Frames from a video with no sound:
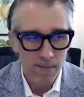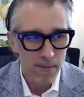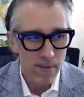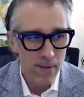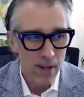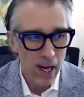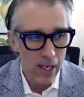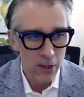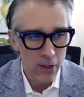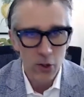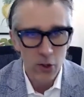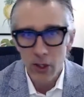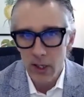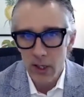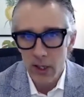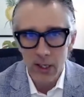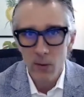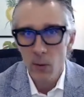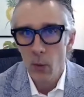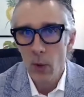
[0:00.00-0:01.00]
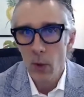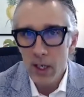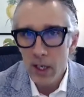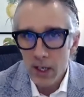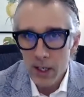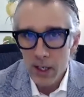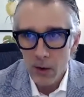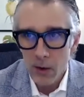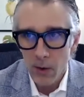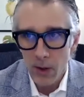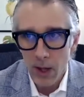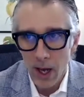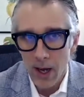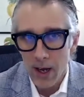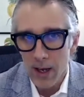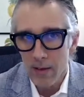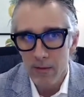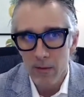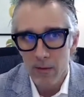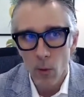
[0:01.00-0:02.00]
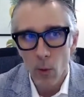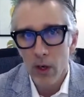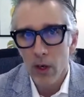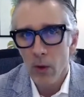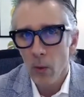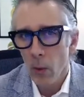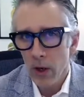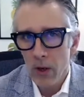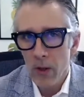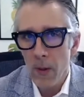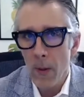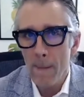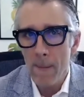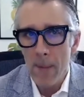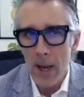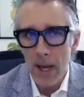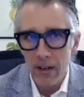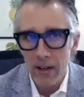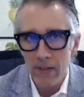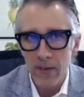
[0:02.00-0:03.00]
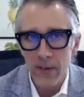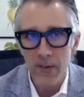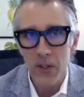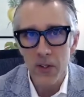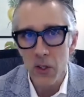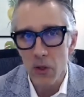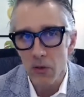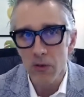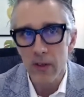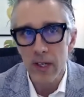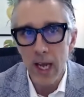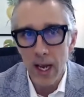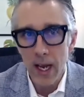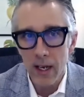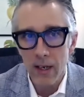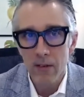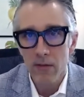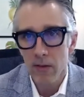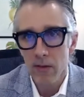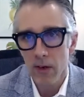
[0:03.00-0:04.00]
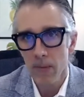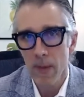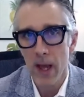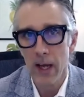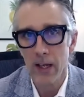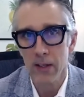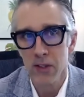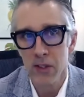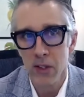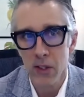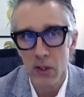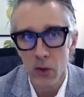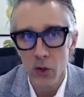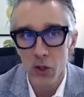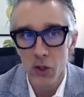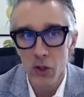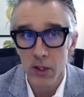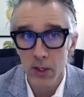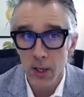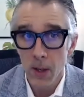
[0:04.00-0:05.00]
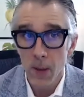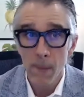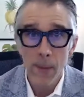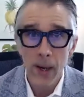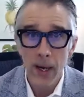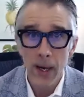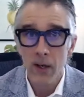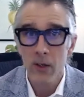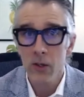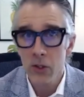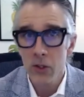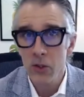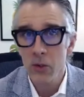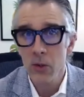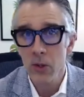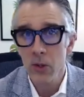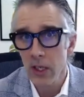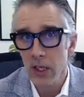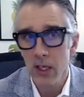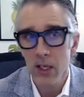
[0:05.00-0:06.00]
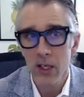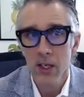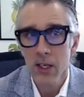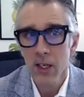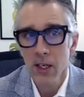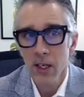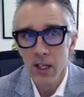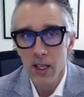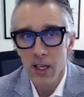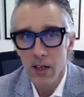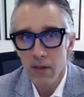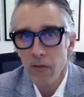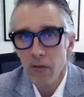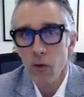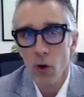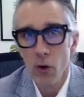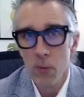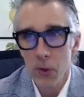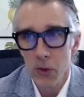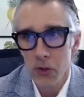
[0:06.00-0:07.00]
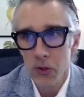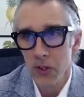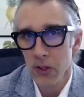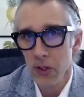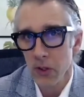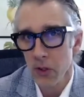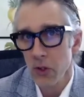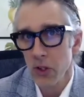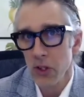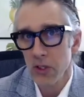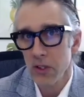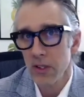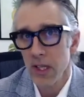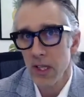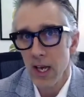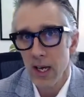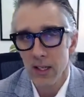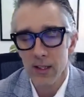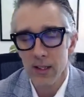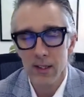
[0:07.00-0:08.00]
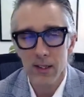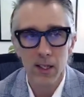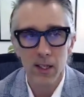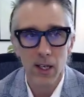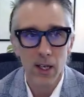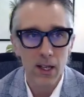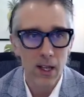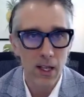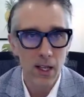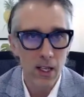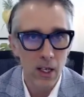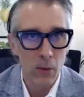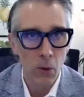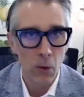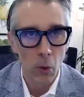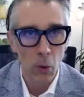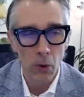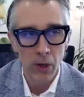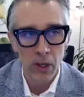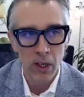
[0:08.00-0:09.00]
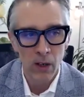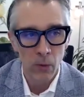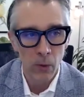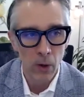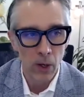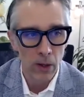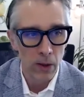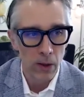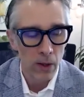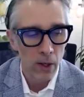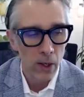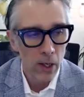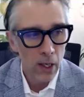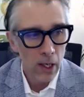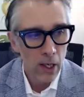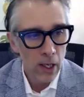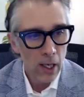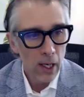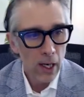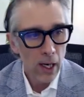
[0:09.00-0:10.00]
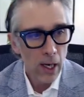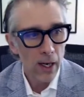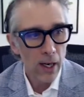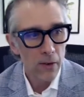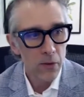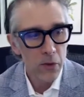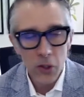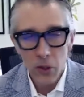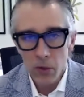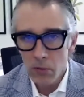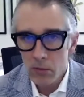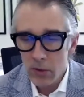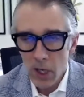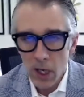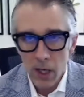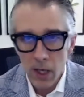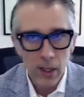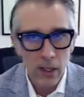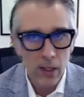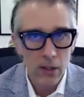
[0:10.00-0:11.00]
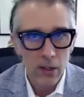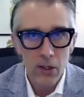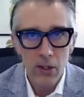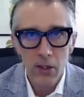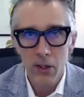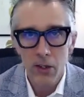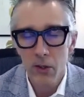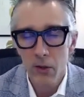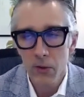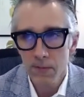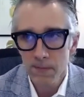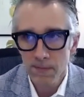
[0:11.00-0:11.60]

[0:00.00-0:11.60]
actually, when did it go live? What are the benefits you've gained from that solution compared to the former solutions that you were working with? So talking to